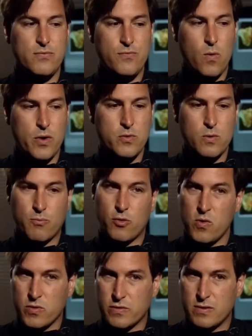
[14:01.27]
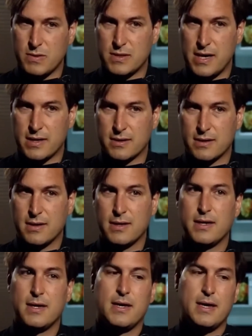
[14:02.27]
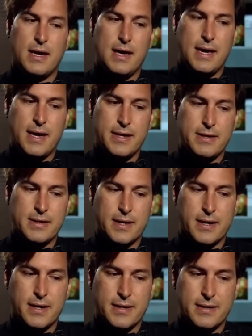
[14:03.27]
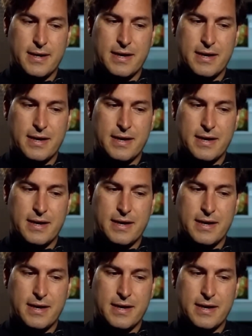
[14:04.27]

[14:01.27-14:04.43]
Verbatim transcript: for new approaches to be taken, and, uh,